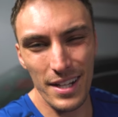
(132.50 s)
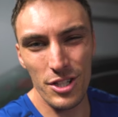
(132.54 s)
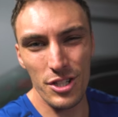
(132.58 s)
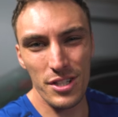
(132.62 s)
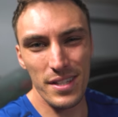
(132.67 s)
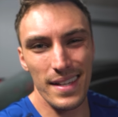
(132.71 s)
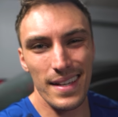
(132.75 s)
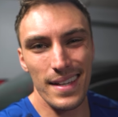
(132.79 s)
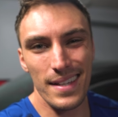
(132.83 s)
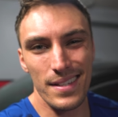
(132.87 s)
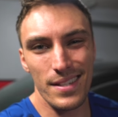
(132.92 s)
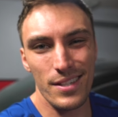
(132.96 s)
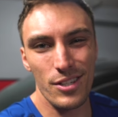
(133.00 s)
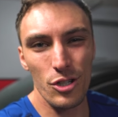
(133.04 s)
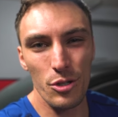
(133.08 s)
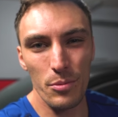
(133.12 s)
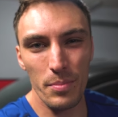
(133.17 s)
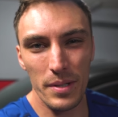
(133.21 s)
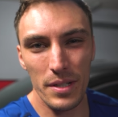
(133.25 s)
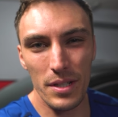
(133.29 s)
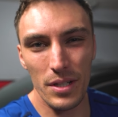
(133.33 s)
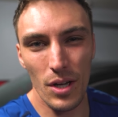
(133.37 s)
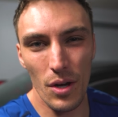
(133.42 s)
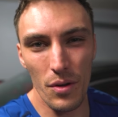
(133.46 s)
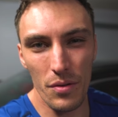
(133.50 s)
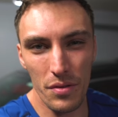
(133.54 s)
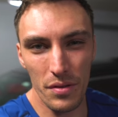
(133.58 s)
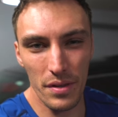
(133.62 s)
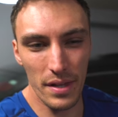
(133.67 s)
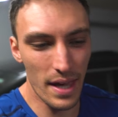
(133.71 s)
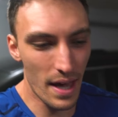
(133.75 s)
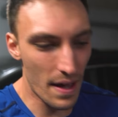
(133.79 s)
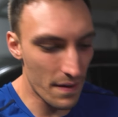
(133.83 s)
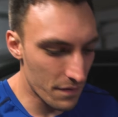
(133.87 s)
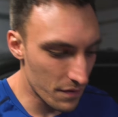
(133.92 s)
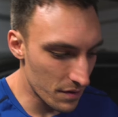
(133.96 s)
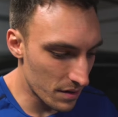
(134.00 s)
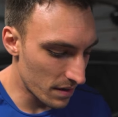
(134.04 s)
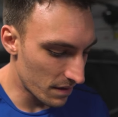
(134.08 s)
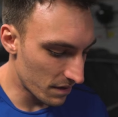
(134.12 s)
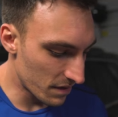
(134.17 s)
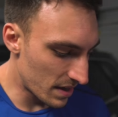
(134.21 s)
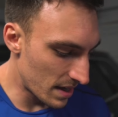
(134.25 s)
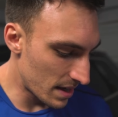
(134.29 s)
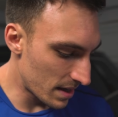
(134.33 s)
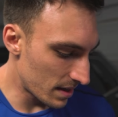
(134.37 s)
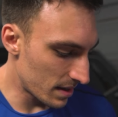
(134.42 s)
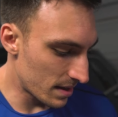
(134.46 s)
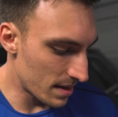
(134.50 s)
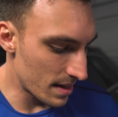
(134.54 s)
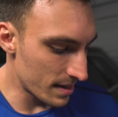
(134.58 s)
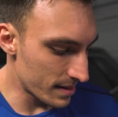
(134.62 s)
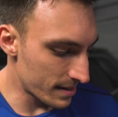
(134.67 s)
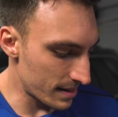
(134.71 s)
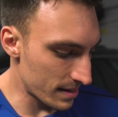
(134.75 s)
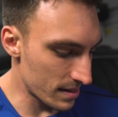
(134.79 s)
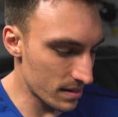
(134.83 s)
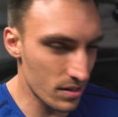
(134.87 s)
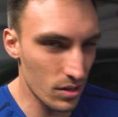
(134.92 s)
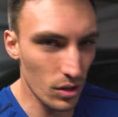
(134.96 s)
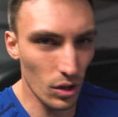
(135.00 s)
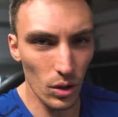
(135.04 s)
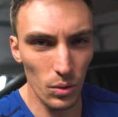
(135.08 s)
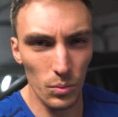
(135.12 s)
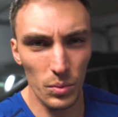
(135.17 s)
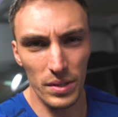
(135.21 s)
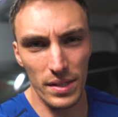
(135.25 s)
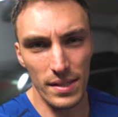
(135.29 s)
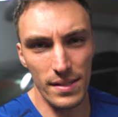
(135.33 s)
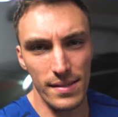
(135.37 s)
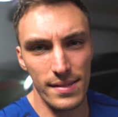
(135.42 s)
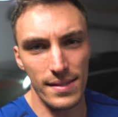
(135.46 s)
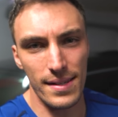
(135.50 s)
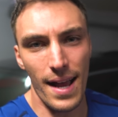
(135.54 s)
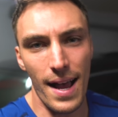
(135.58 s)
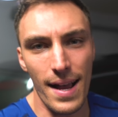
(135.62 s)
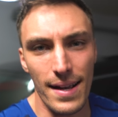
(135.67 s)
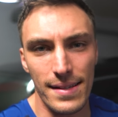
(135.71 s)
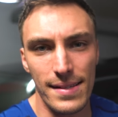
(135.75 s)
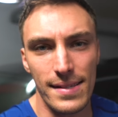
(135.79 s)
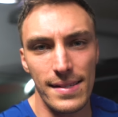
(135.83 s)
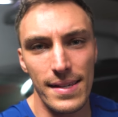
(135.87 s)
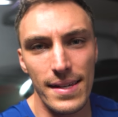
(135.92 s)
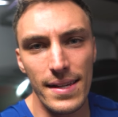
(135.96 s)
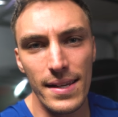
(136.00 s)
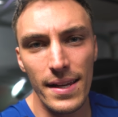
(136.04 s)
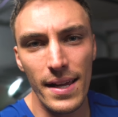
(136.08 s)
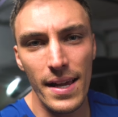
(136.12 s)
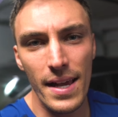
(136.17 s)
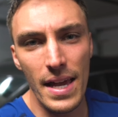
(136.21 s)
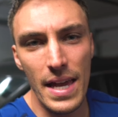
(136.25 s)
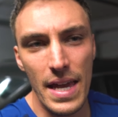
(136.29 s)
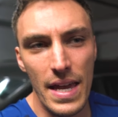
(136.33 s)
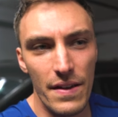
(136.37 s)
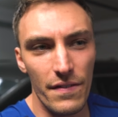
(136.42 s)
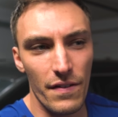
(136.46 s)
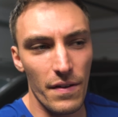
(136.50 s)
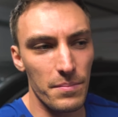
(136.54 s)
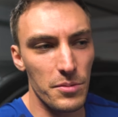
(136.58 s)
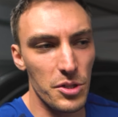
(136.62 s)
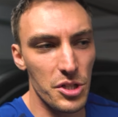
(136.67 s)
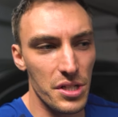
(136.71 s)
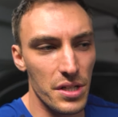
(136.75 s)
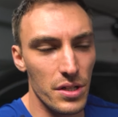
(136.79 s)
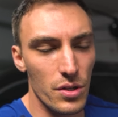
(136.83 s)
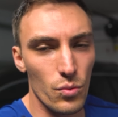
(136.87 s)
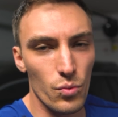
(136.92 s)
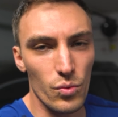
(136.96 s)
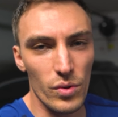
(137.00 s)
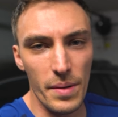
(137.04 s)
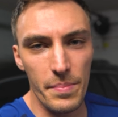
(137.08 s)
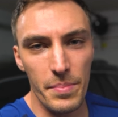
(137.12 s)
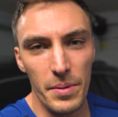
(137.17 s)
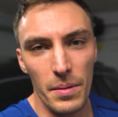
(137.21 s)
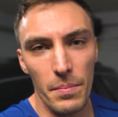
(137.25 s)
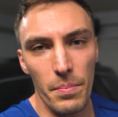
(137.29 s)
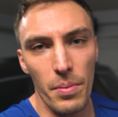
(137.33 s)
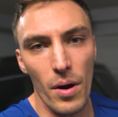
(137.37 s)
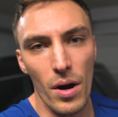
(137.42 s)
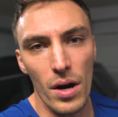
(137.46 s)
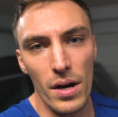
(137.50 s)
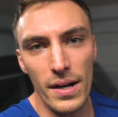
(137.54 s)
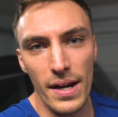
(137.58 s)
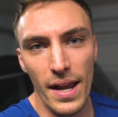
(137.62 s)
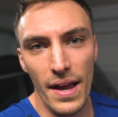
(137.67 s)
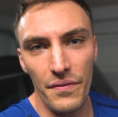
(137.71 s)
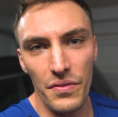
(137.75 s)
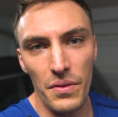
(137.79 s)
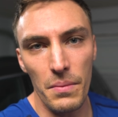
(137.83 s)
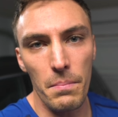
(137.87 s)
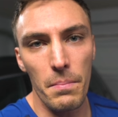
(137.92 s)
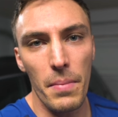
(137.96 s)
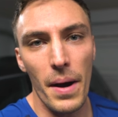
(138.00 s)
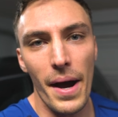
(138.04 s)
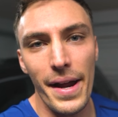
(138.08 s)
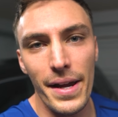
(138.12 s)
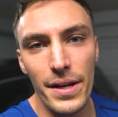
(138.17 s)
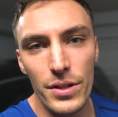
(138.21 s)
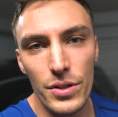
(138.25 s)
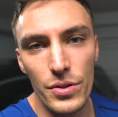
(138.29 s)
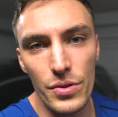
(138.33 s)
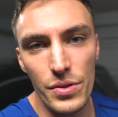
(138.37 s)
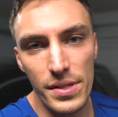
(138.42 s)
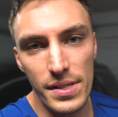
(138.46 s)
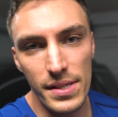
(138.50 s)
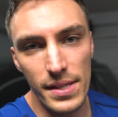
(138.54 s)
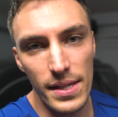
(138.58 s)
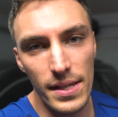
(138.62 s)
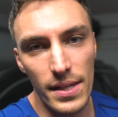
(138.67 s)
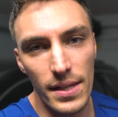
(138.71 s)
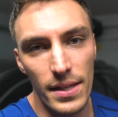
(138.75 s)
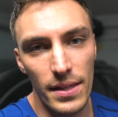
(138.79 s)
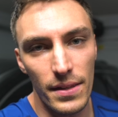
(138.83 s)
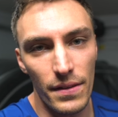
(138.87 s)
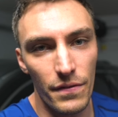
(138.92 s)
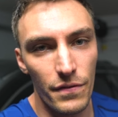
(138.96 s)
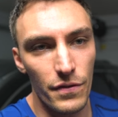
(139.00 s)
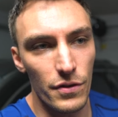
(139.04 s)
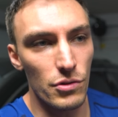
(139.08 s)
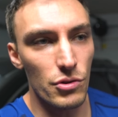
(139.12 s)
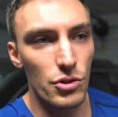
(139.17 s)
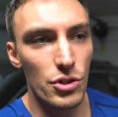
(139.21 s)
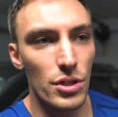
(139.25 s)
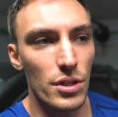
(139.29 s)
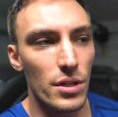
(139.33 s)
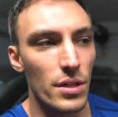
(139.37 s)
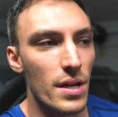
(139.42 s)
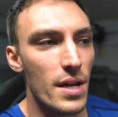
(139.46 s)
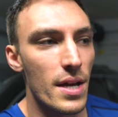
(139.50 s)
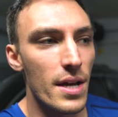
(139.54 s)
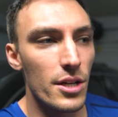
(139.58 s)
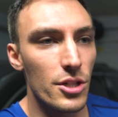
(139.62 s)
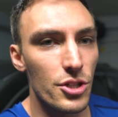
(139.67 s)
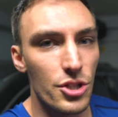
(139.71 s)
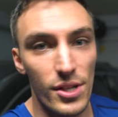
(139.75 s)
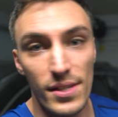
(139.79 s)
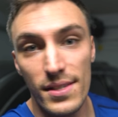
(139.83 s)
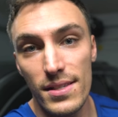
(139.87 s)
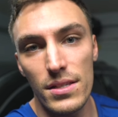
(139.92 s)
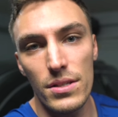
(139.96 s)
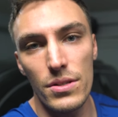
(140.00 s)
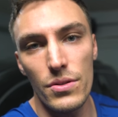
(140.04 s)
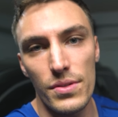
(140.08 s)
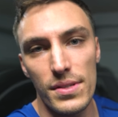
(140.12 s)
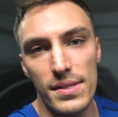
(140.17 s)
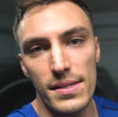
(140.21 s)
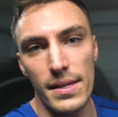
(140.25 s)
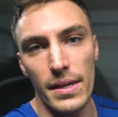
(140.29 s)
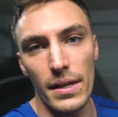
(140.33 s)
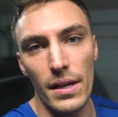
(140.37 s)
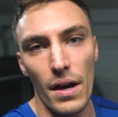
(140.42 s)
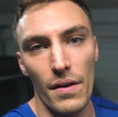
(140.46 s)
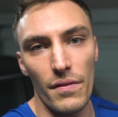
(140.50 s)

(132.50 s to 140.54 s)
I just think it's stupid to go through the effort of getting this installed with the stock seat if I'm just gonna rip it apart and have to buy a new seat in the future just to do a seat